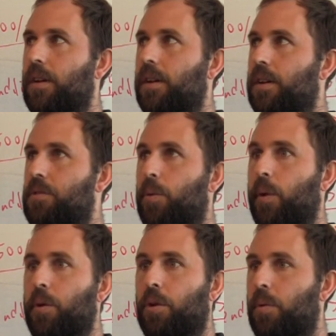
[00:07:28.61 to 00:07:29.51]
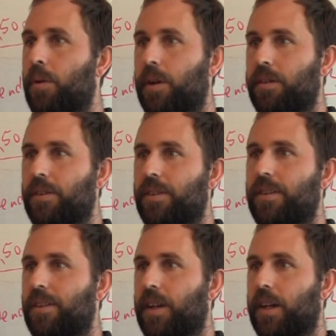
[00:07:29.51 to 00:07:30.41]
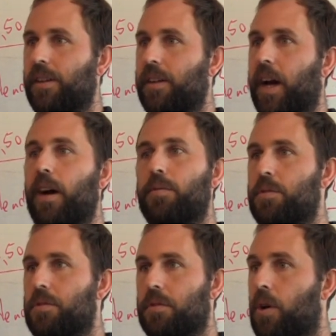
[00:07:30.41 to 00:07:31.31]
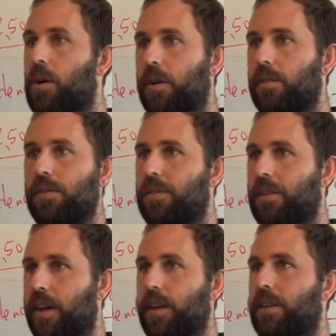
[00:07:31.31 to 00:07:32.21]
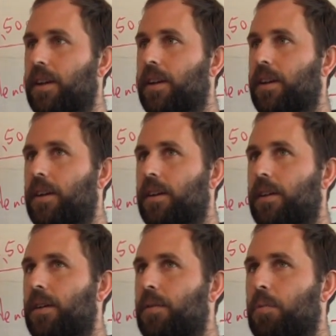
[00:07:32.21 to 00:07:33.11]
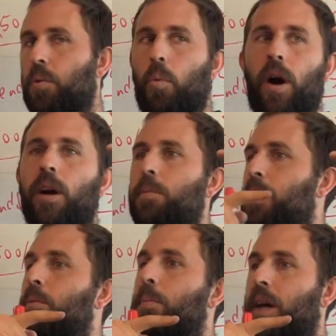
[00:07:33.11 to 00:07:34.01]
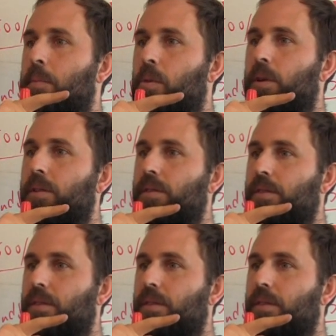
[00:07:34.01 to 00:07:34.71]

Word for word: a Toyota Corolla, like an average car, right? Well, why are people paying more?